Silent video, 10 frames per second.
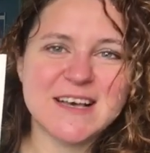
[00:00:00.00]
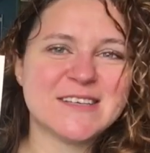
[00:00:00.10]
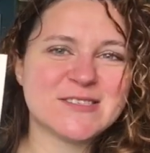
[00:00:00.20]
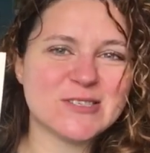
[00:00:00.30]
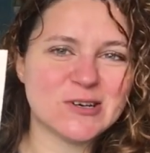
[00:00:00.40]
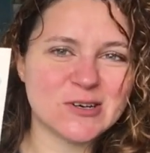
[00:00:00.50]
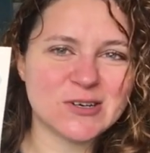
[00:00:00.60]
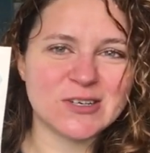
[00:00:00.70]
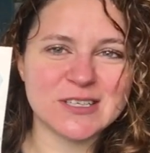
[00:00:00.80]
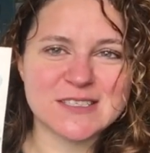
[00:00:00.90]
So
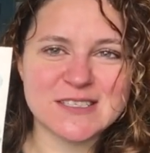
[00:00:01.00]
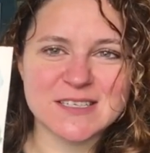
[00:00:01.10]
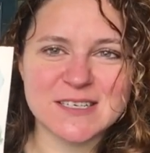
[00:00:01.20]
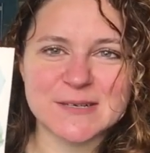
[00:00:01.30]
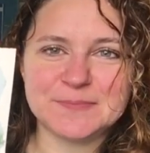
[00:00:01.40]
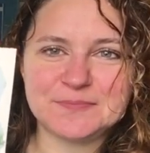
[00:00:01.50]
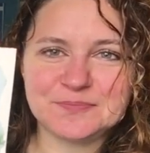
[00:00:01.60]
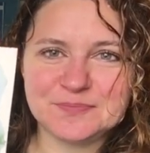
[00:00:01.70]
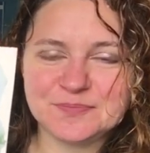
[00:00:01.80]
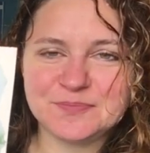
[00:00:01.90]
it's a
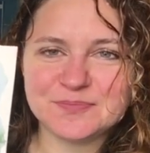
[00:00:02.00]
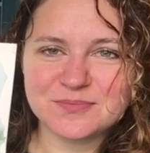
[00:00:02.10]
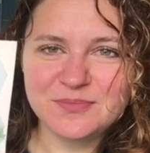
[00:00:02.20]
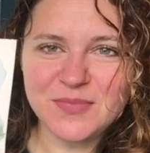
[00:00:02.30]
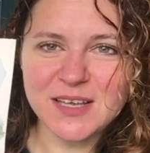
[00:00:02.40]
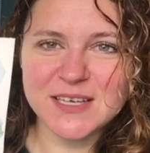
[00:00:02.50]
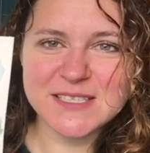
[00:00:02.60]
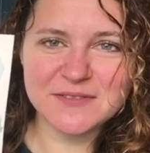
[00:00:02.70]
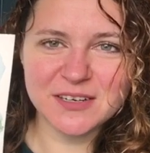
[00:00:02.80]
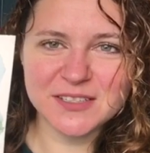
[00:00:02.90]

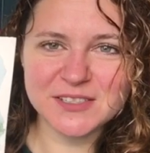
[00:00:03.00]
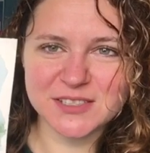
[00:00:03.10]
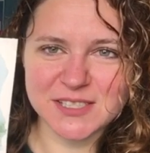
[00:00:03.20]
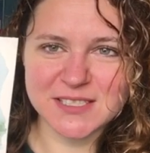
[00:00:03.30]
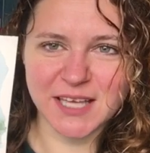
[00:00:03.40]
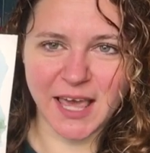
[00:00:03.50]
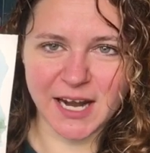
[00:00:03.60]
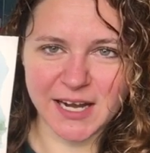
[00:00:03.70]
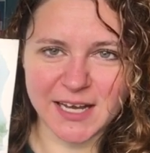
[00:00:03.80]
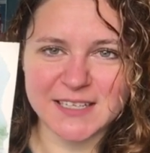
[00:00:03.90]
very interesting
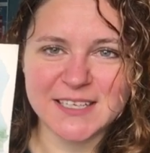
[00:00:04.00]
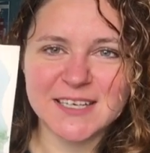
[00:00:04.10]
area.